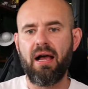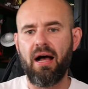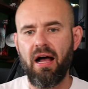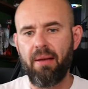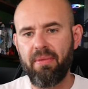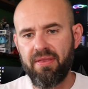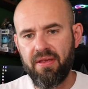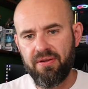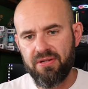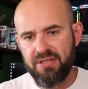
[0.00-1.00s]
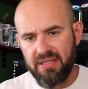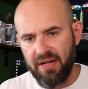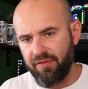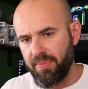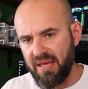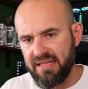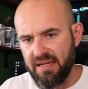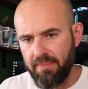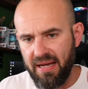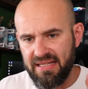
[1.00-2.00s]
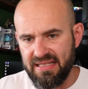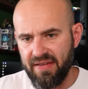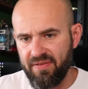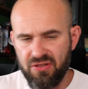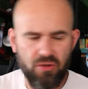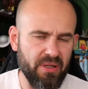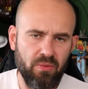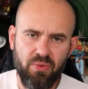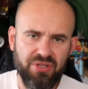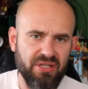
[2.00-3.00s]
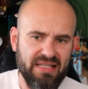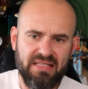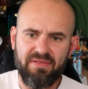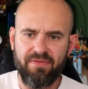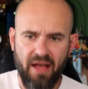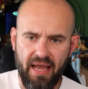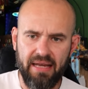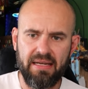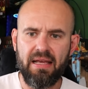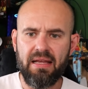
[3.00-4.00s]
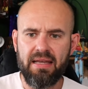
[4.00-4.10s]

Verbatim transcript: Um, and then there's the cover B done by Stevan Subic, which is fine.